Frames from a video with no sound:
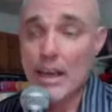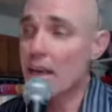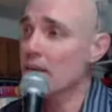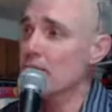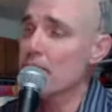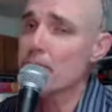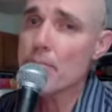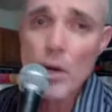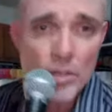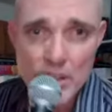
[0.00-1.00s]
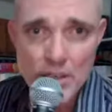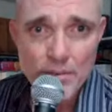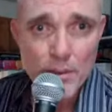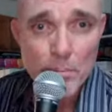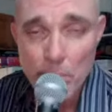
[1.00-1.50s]
And most of
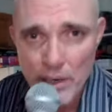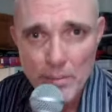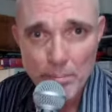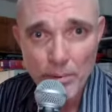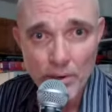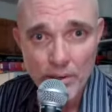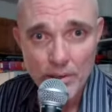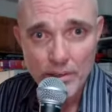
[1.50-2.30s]
the people